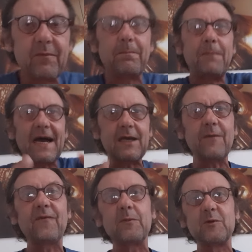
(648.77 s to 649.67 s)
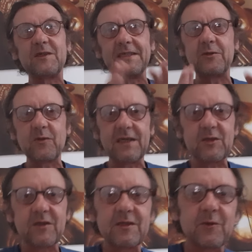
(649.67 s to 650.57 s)
Back up from the
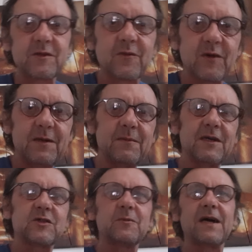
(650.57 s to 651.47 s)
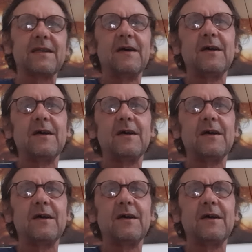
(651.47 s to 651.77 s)
situation. So really much about